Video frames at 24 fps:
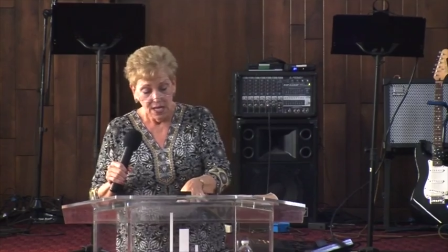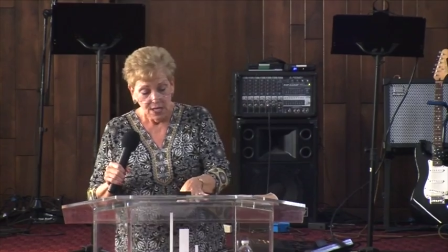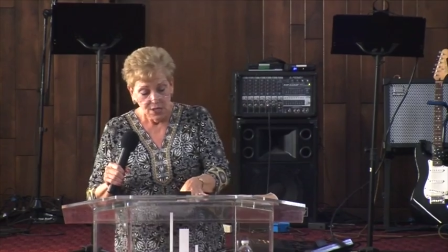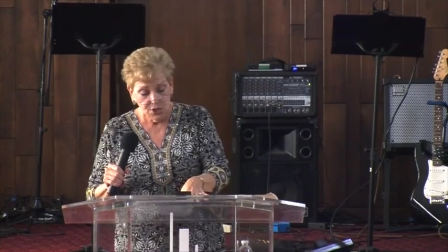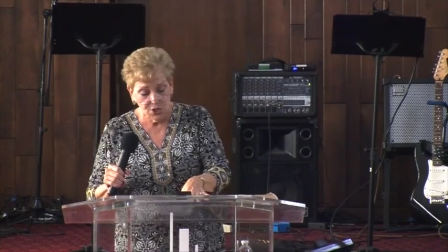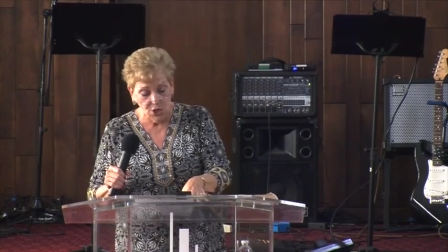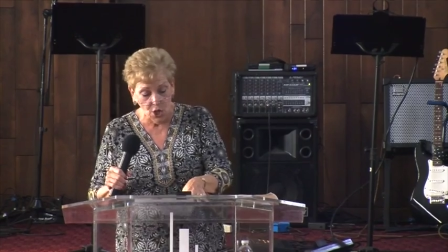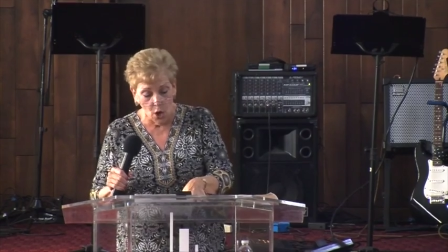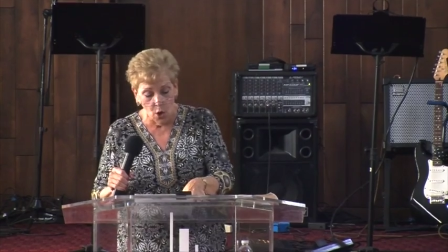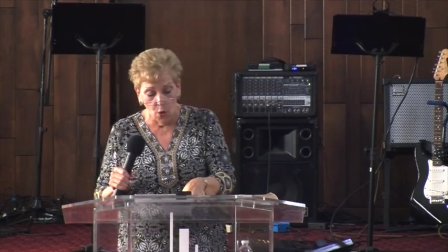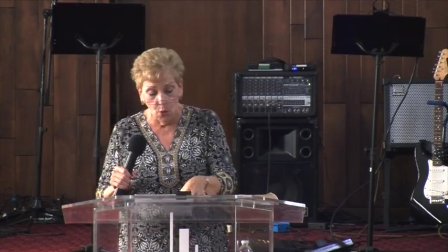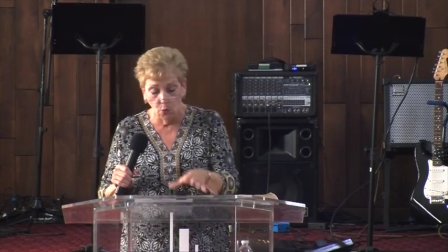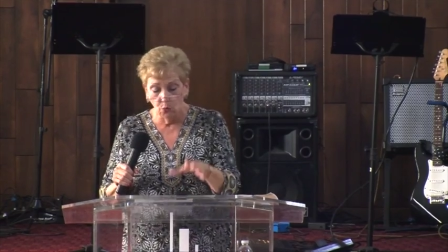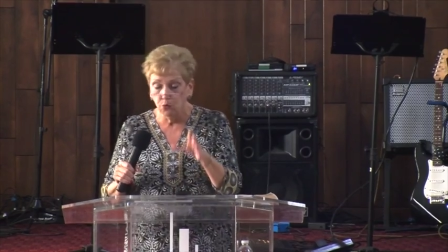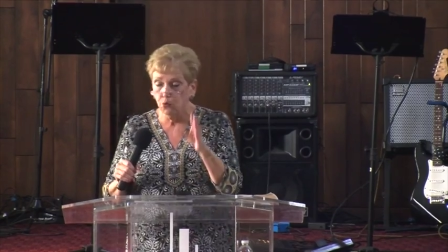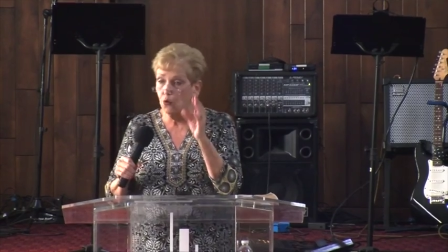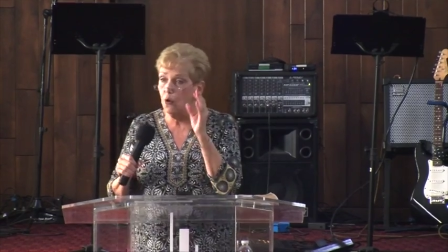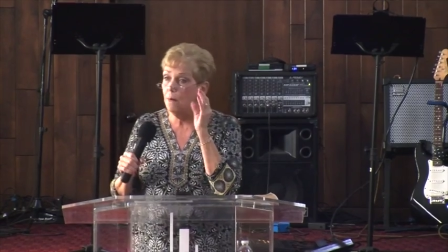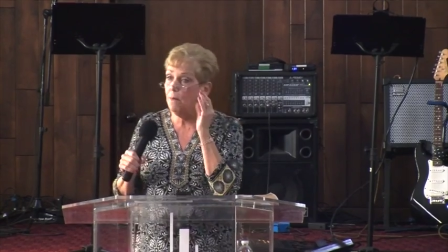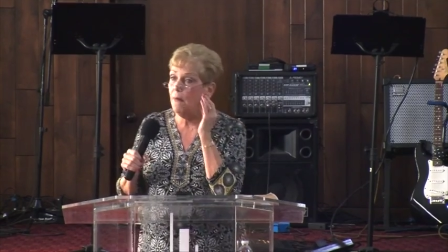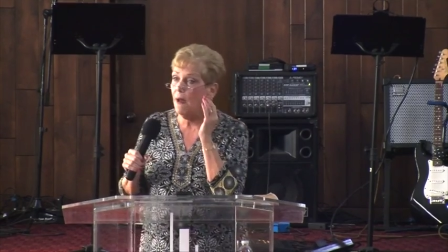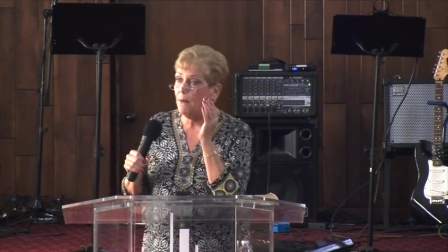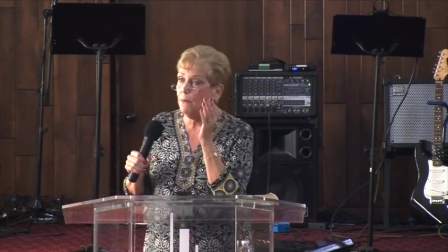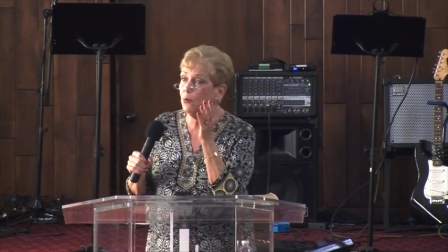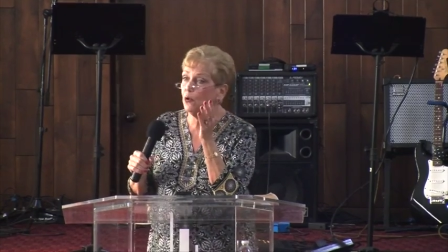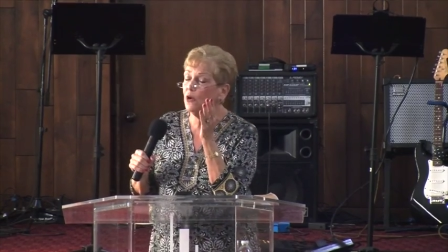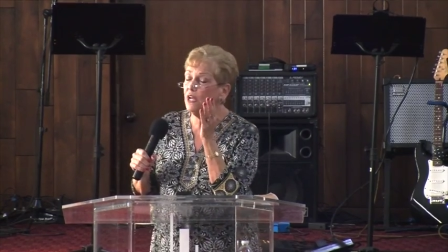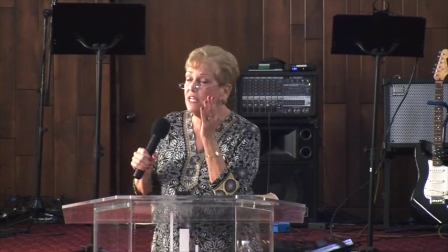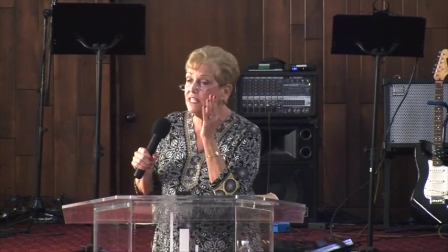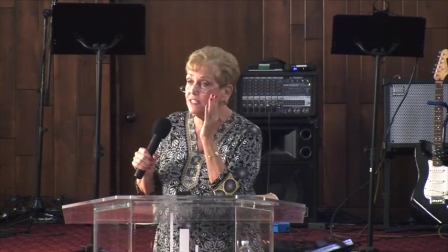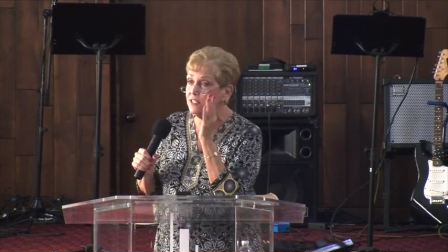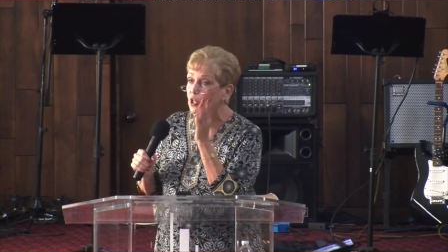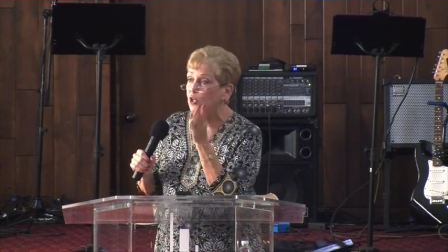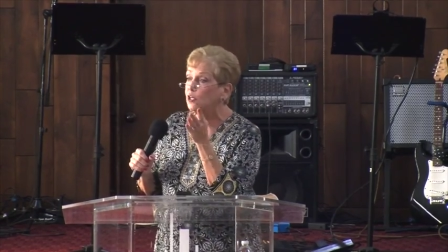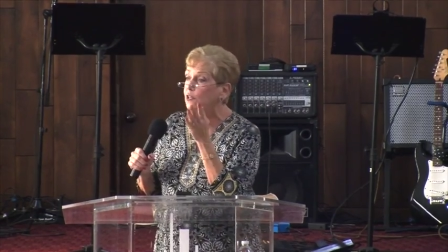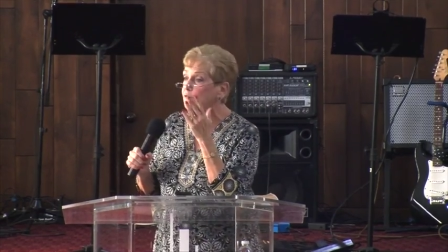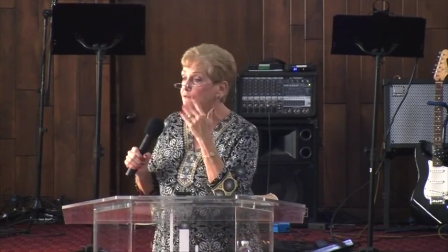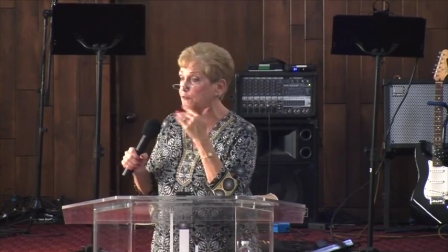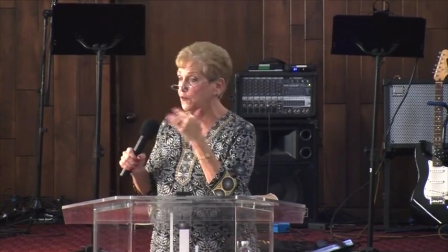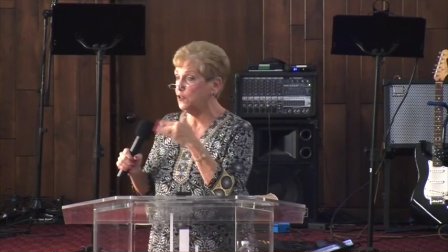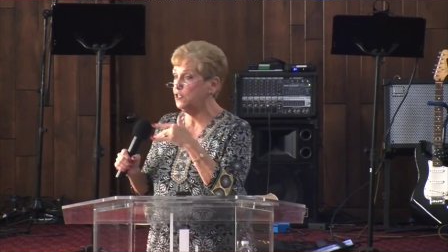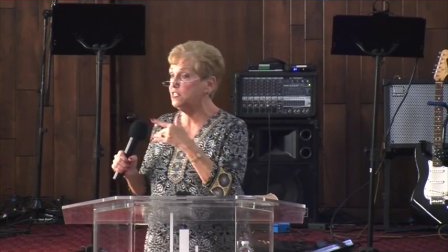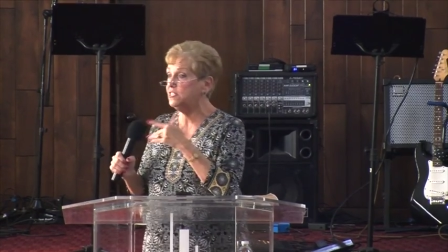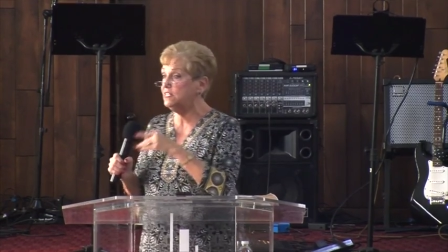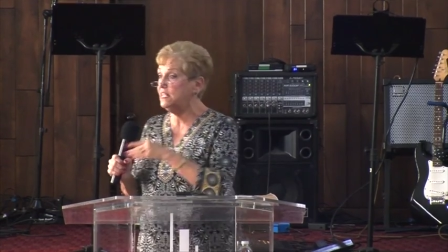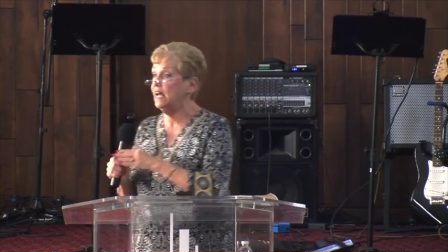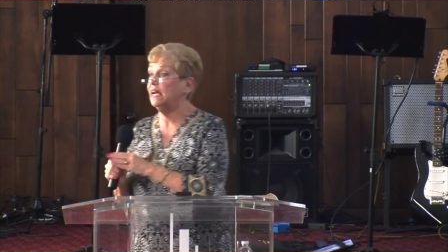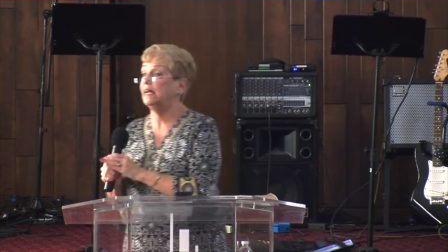So remember, he's looking for
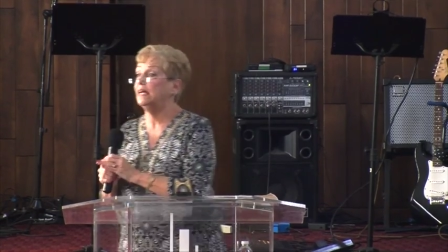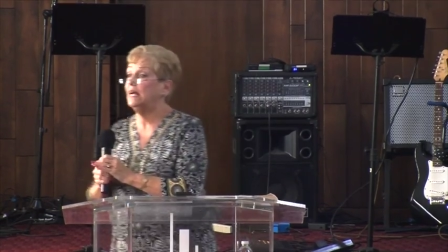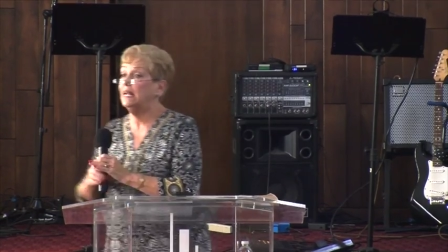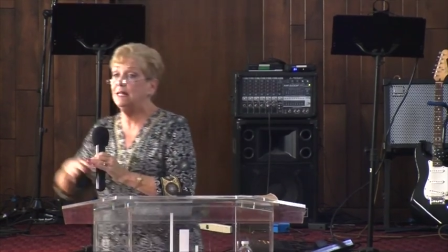sick.